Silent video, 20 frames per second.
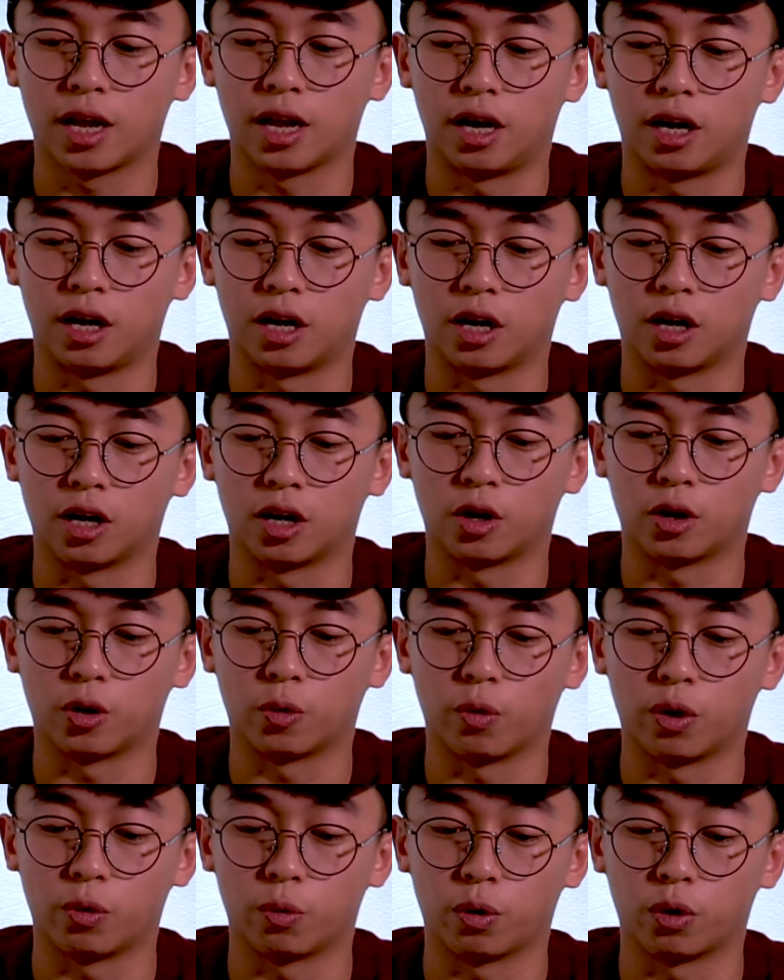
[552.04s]

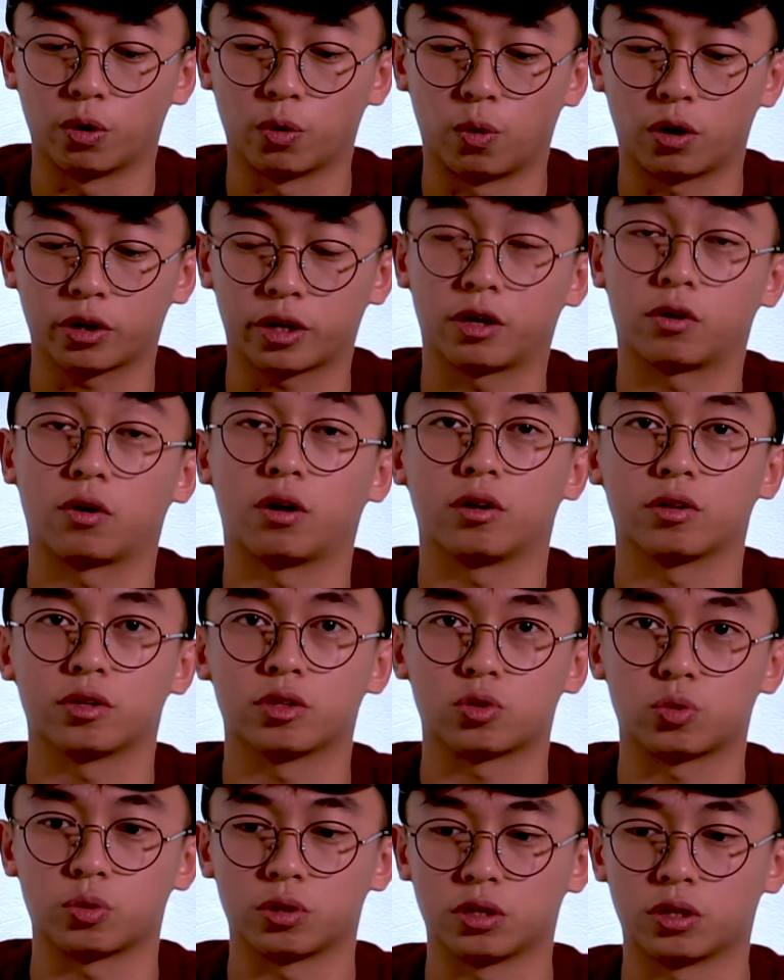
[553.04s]
when we were walking around
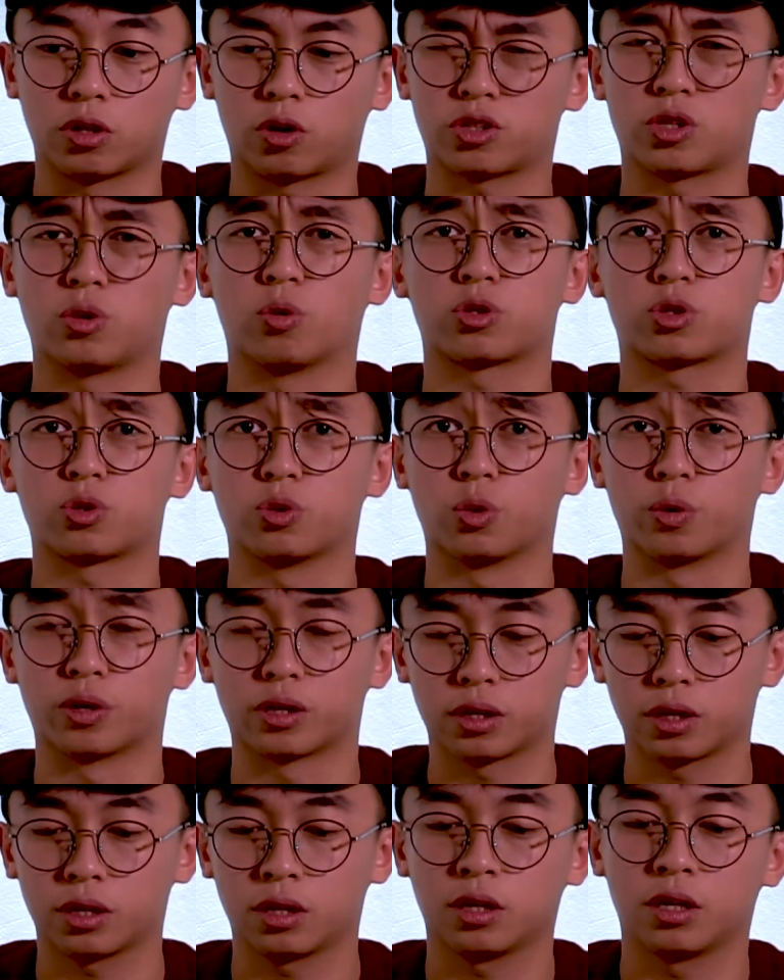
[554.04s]
in Sweden, because it was
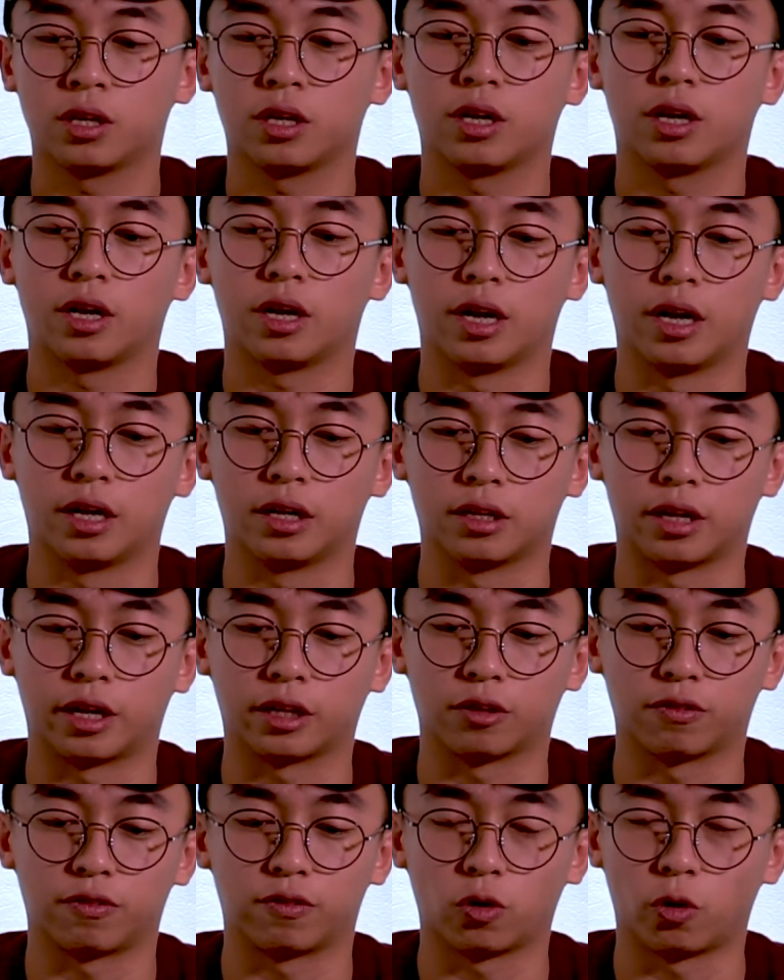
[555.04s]
snowing and
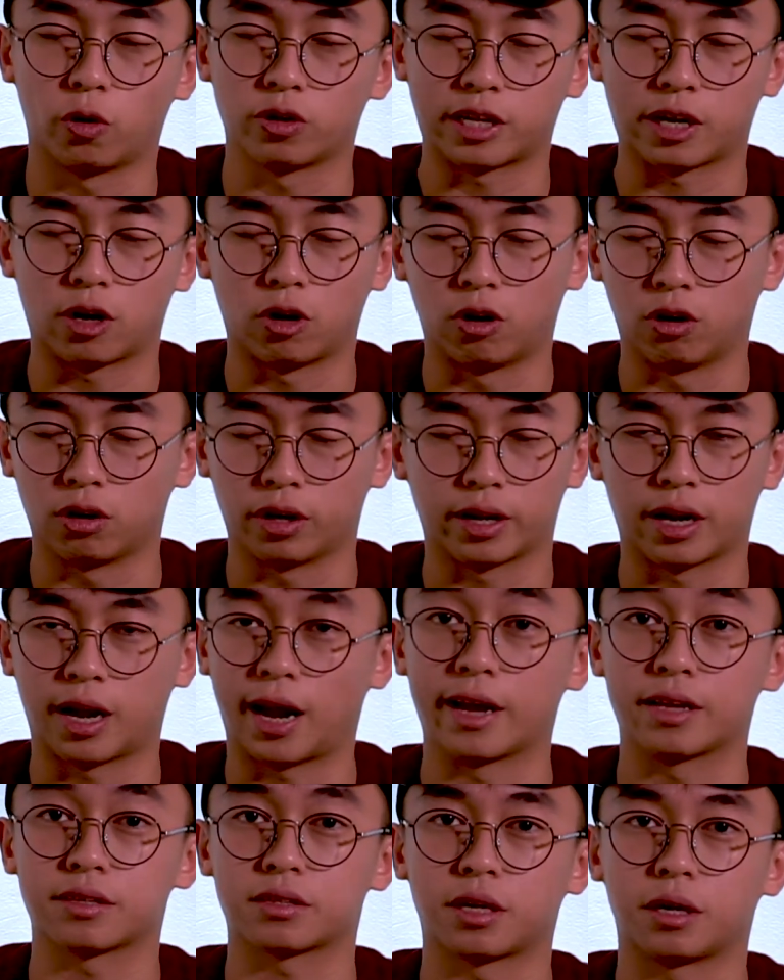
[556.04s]
like the floor is like all like
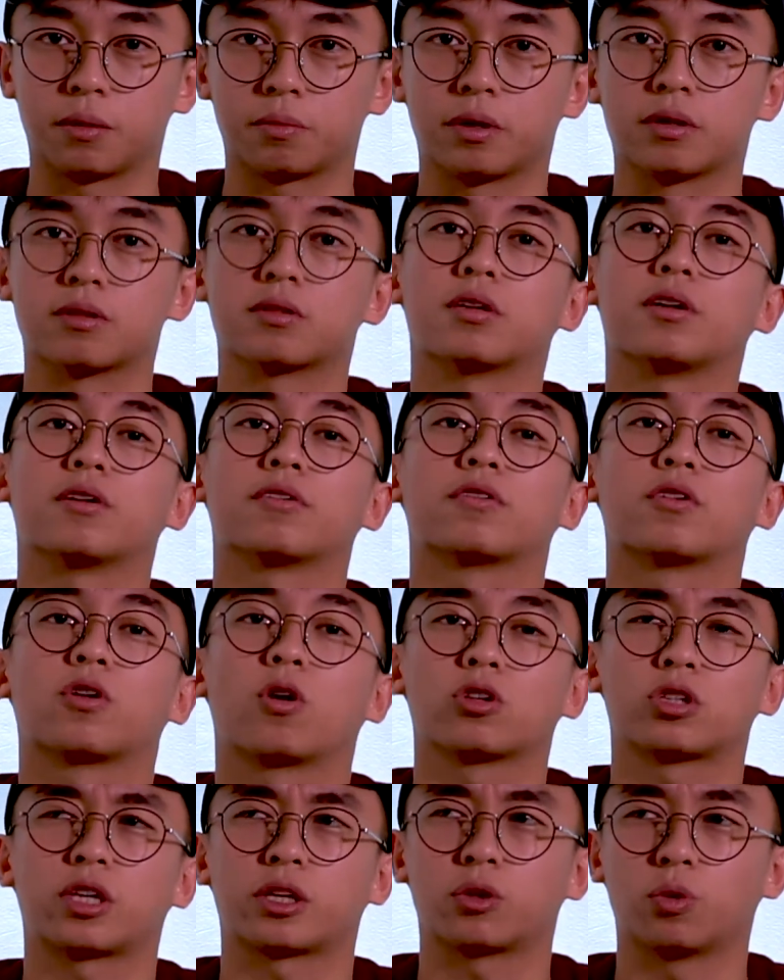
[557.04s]
iced up and stuff,
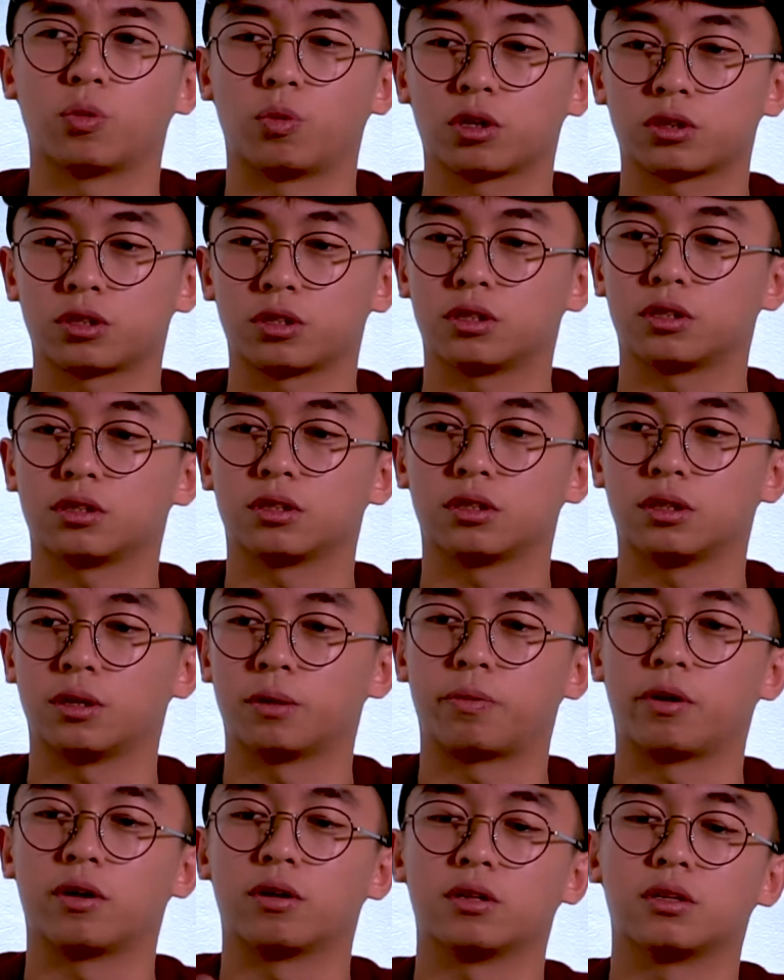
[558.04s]
because like the water
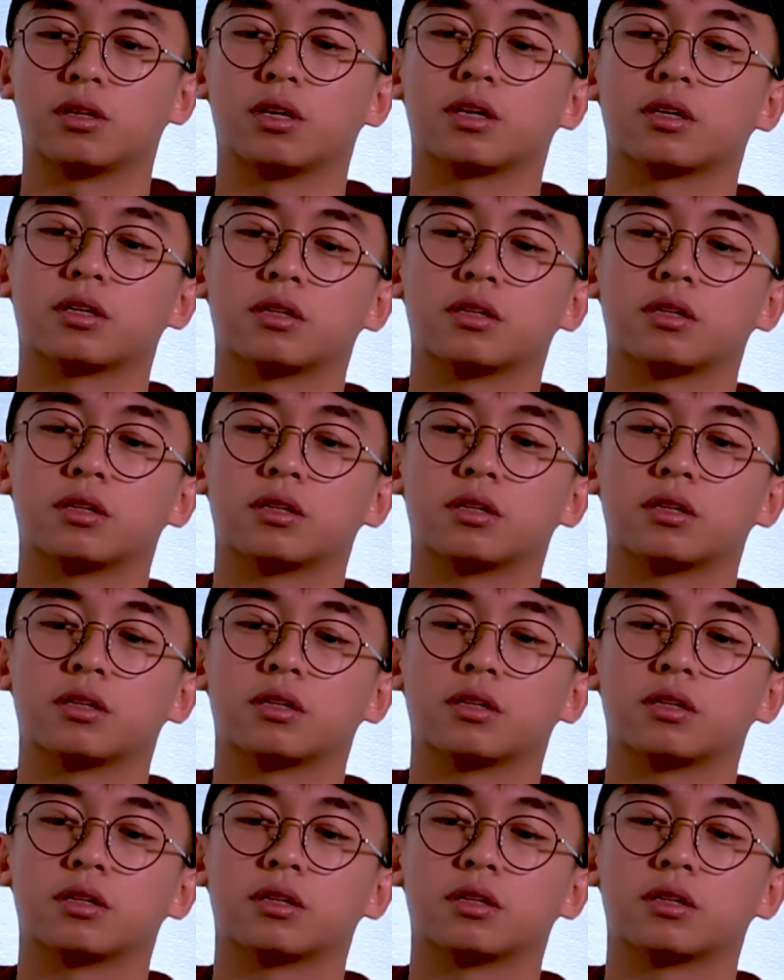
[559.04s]
apparently like